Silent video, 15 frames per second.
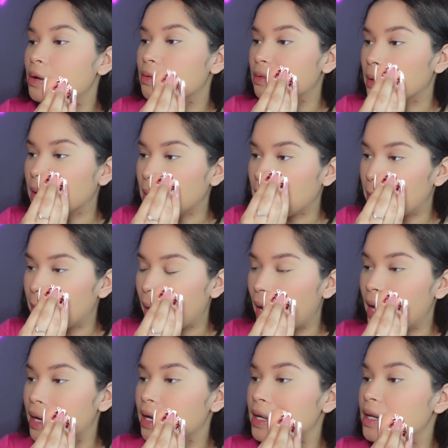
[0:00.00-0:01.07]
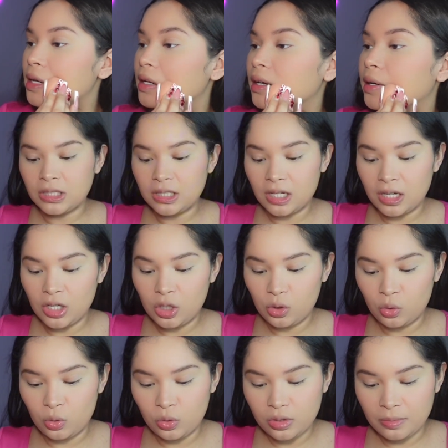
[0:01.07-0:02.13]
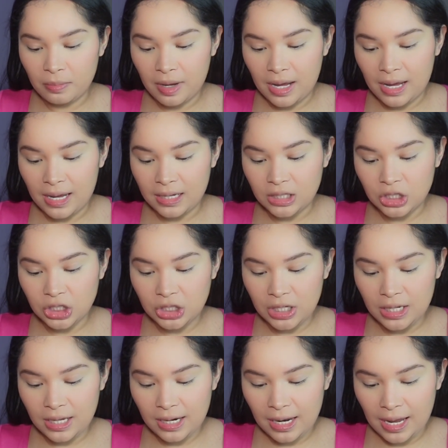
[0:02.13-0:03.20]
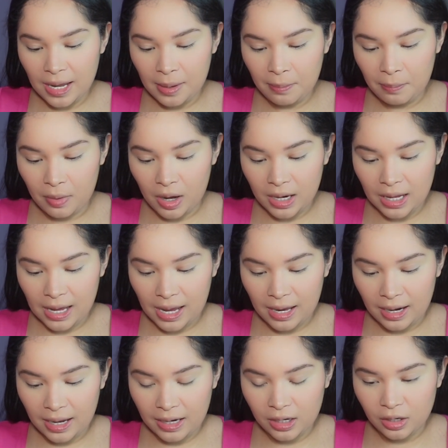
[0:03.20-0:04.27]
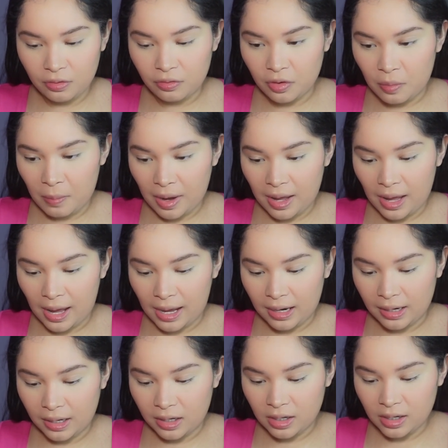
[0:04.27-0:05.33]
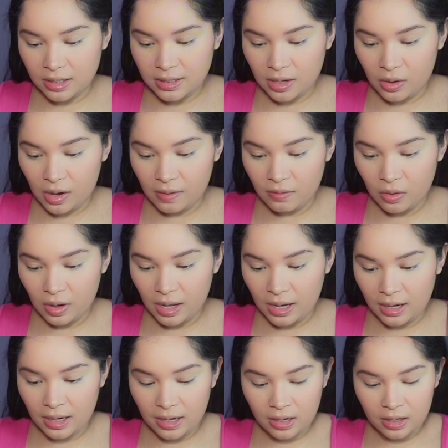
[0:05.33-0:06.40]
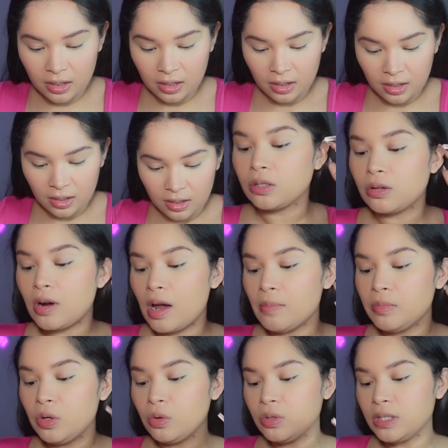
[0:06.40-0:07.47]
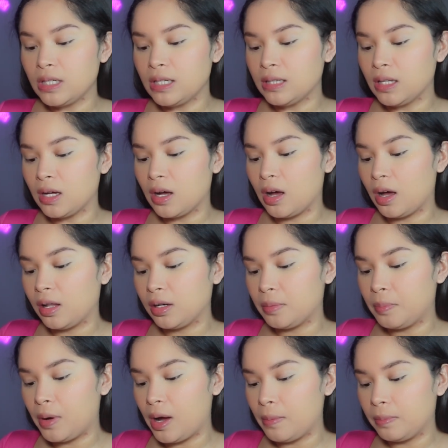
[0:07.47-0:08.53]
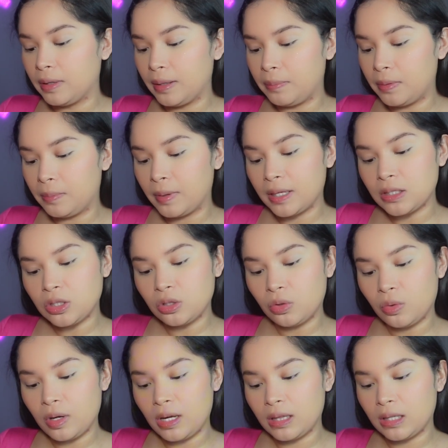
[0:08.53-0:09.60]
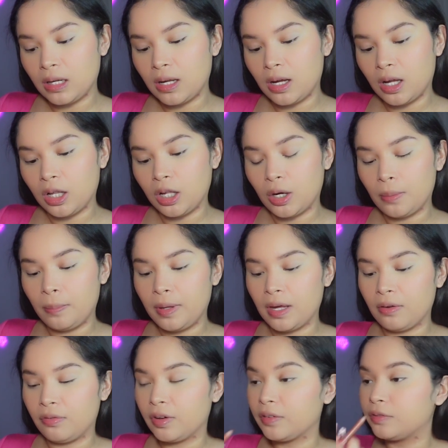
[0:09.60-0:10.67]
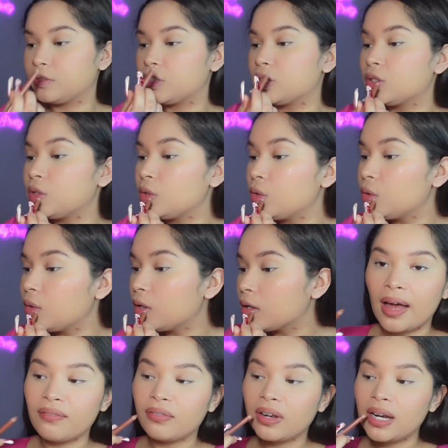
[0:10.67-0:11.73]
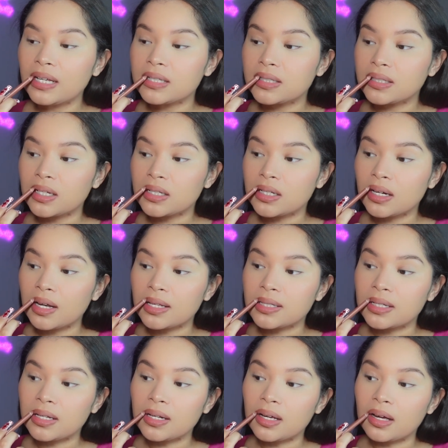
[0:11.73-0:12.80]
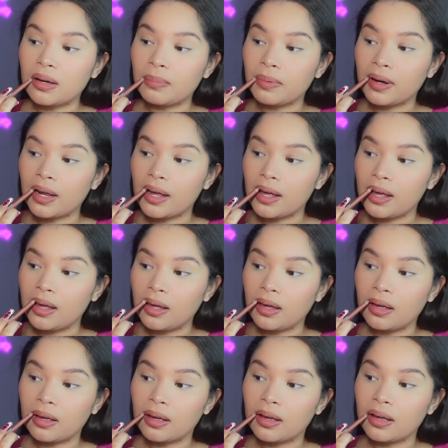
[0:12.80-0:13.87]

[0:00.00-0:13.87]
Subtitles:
really pat it in there. I'm just gonna use my She Glam body highlighter for my highlighter because I don't have no highlighter. So now I'm using the ColourPop Lippy Pencil in the color BFF2. I feel like such a Latina applying